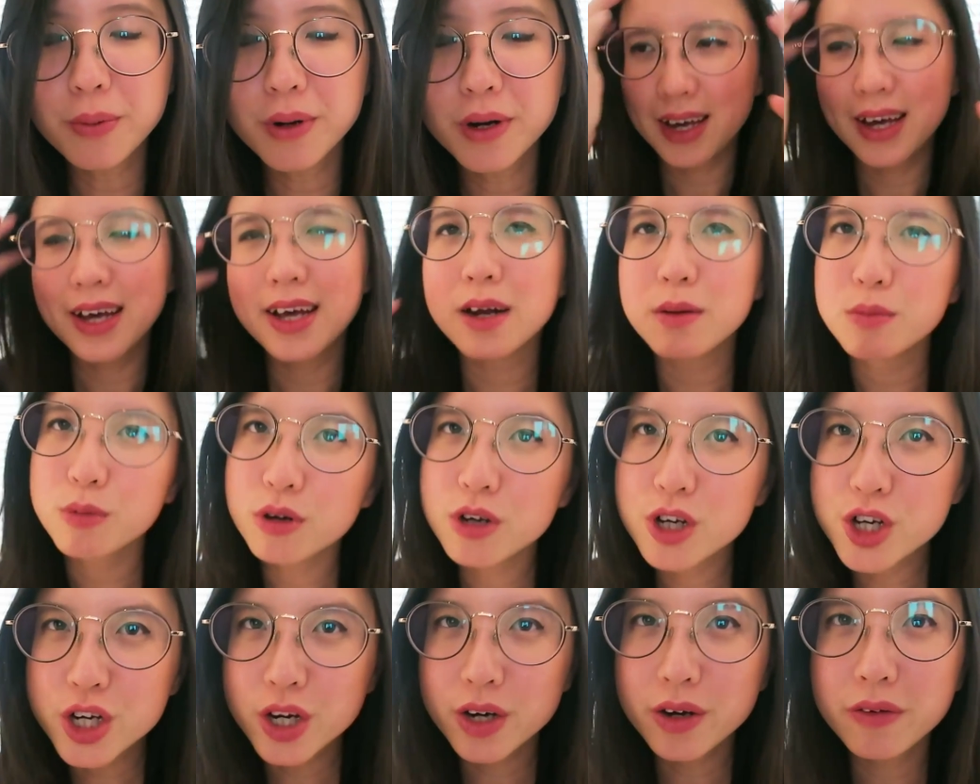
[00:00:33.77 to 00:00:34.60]
and I'm
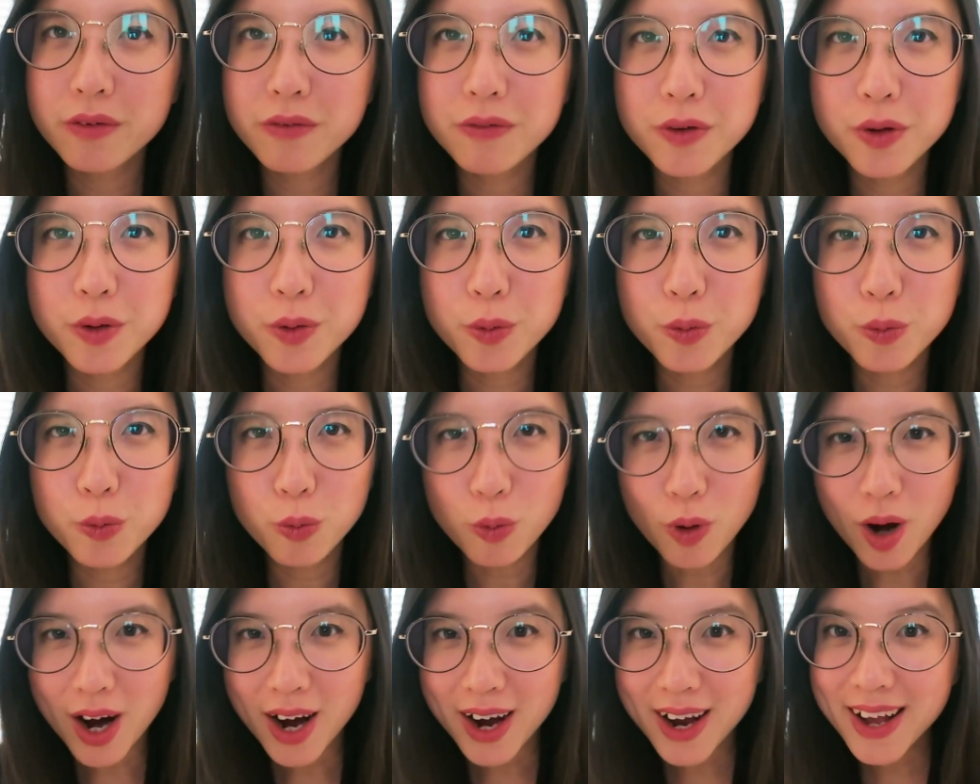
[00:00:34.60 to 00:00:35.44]
going to share with you
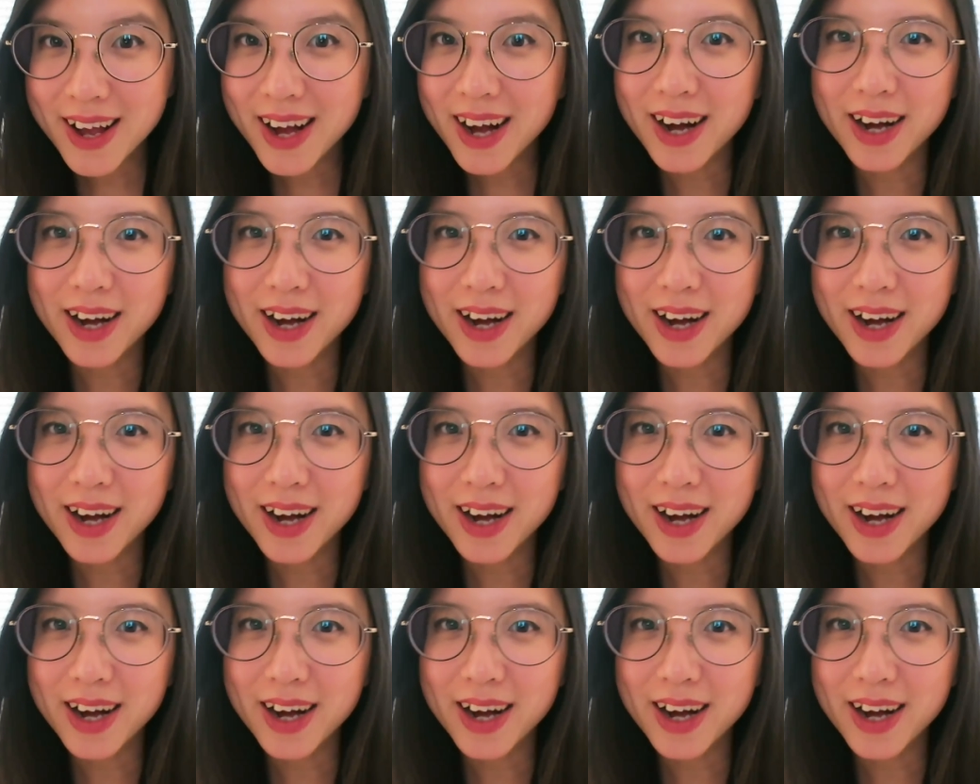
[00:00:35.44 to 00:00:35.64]
why